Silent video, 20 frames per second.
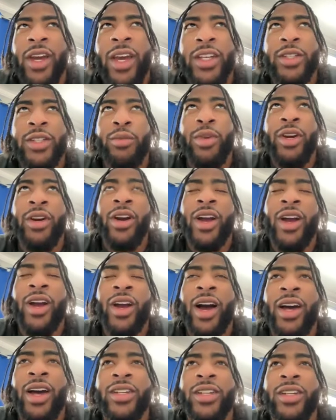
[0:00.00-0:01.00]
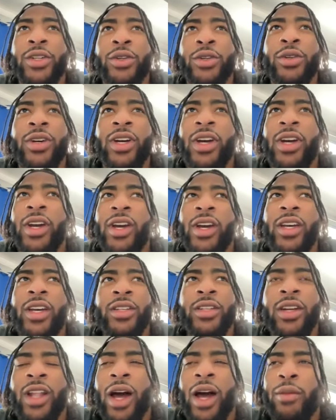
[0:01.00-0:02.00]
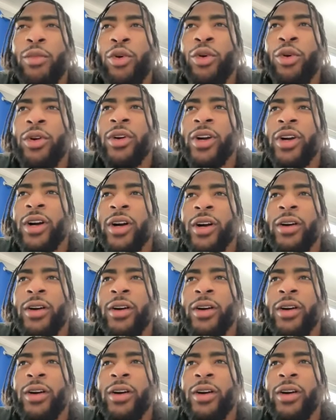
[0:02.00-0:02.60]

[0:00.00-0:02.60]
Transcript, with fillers: He's a bigger guy, so he's a lot more